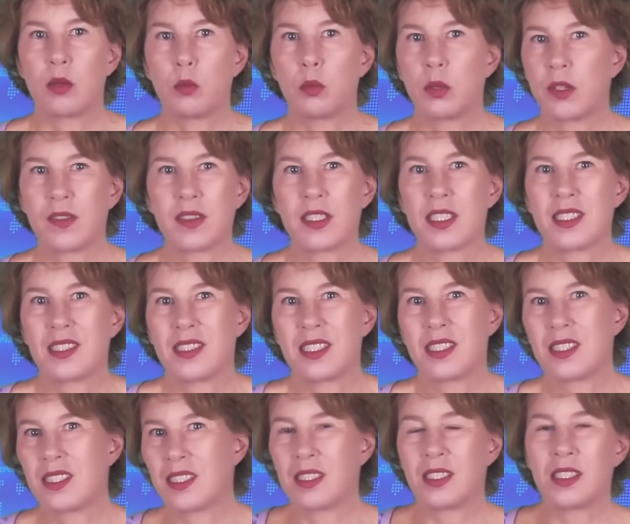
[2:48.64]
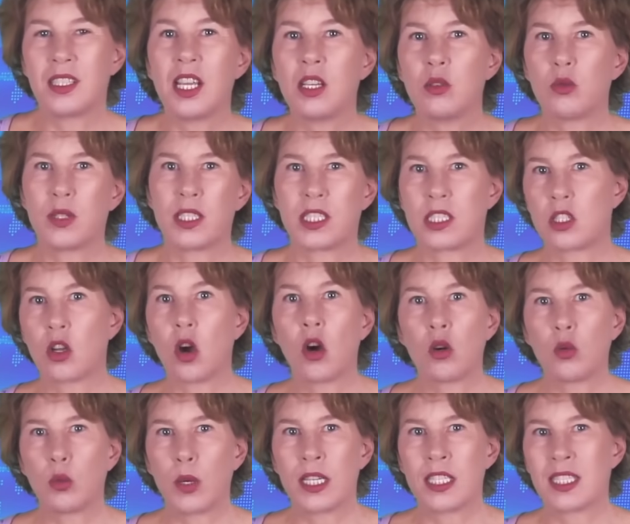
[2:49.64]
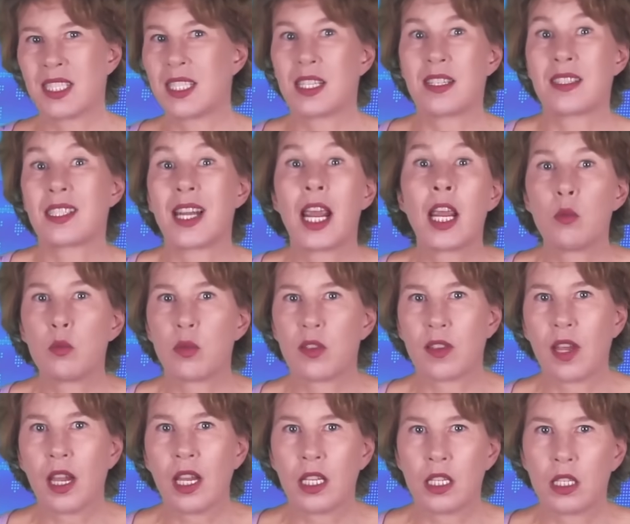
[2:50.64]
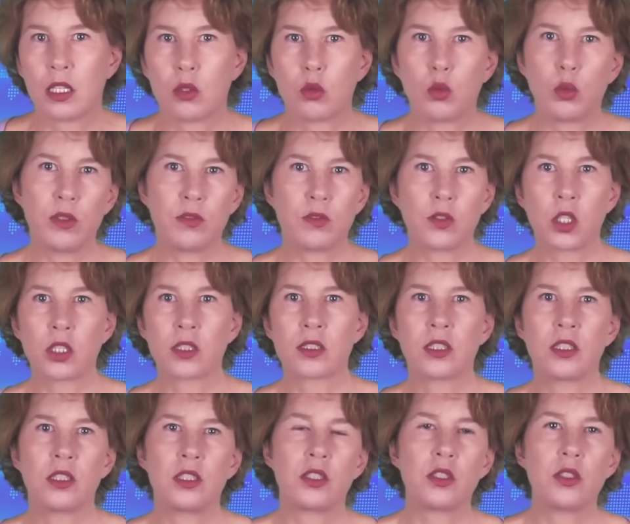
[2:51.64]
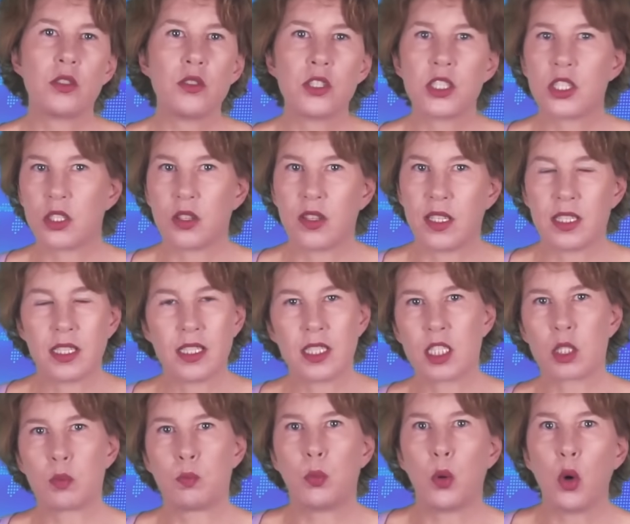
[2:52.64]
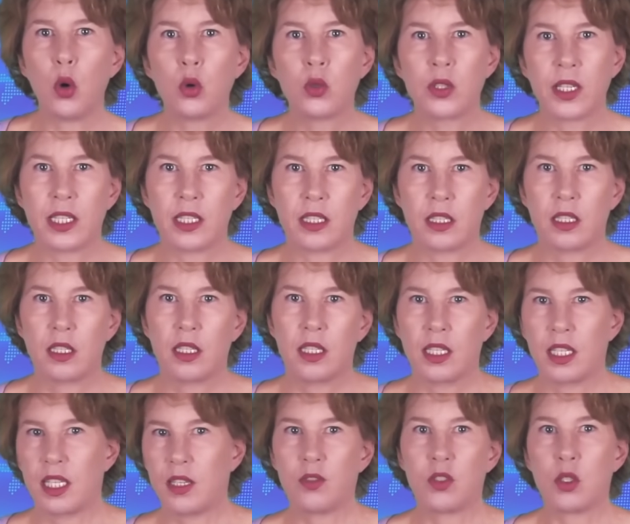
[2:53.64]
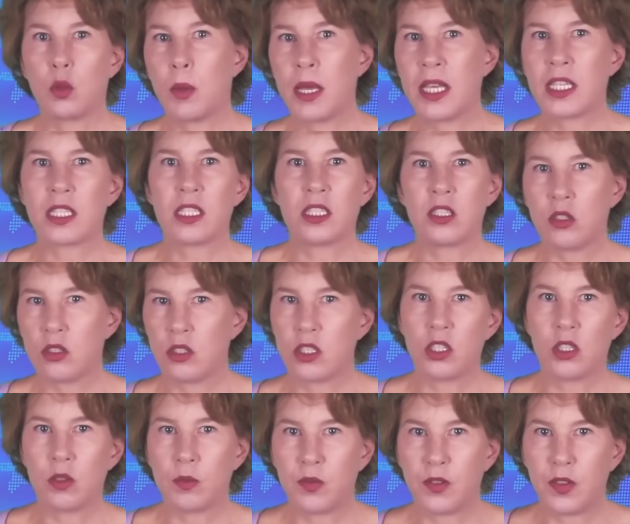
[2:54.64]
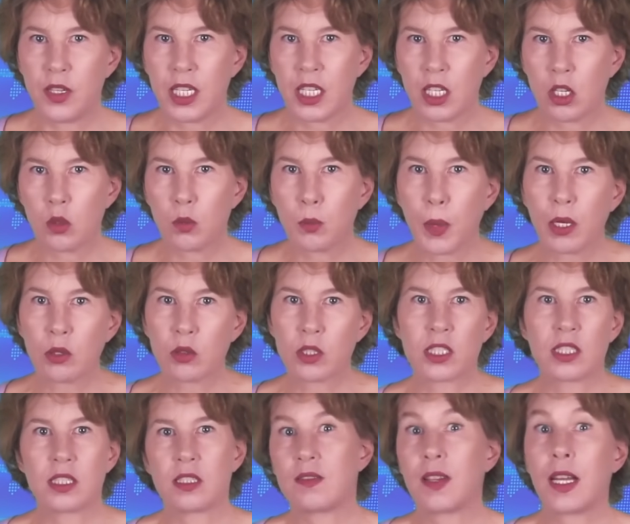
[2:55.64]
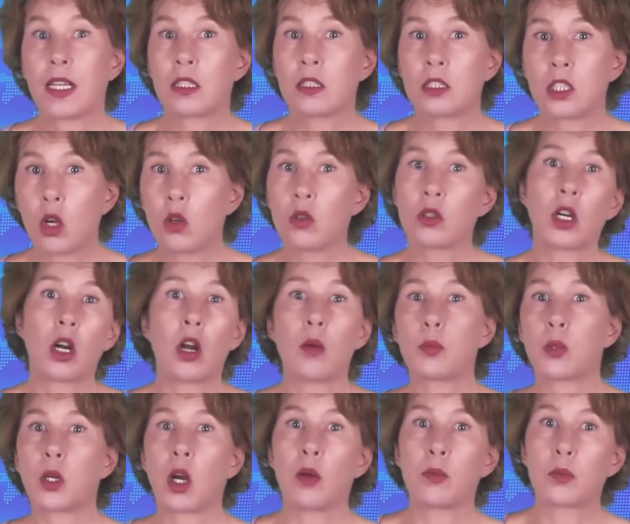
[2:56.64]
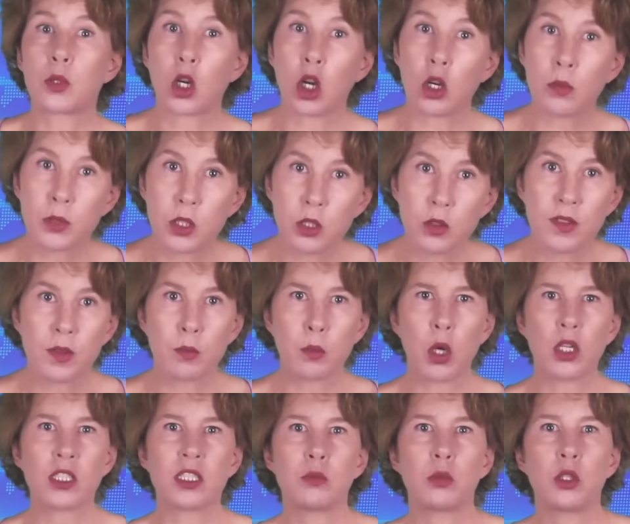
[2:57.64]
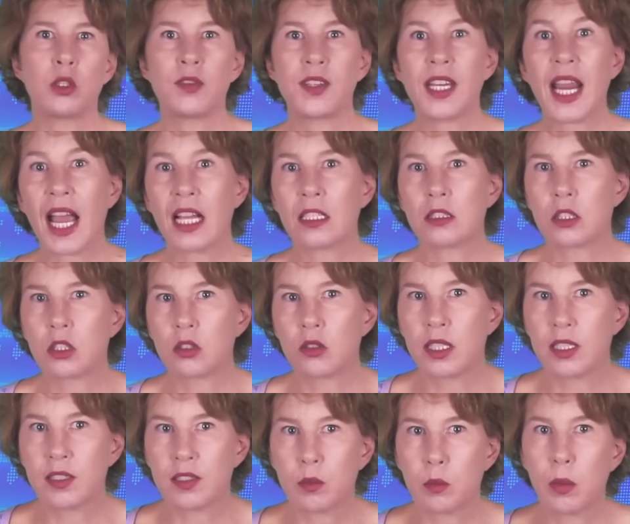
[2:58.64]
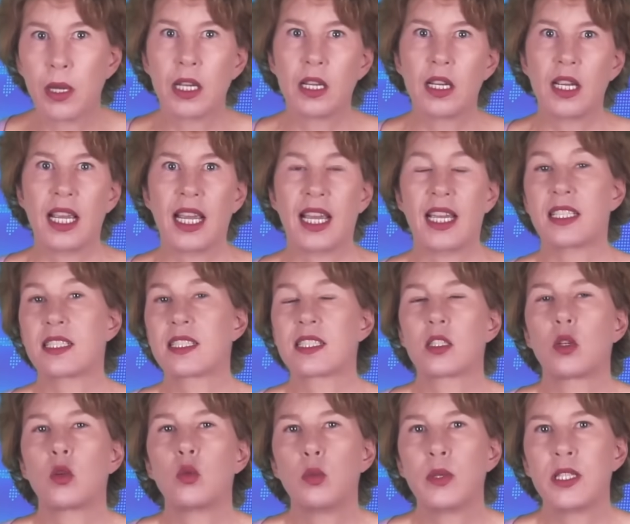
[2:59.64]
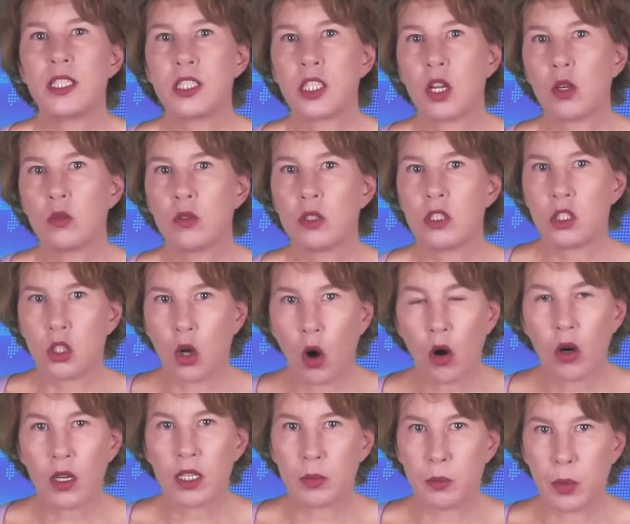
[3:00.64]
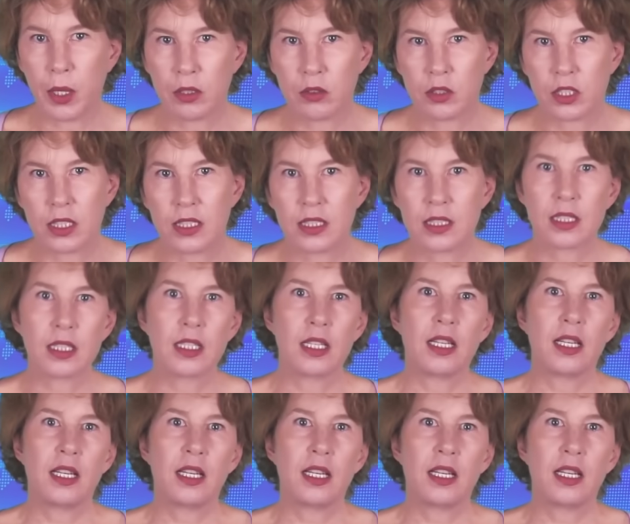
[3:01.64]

But this isn't new. It's always the same thing. We've gotten used to it. It's boring. If you make a YouTube video about it, that'll go glop, glop, glop to the bottom of the algorithm. And so we don't talk about it.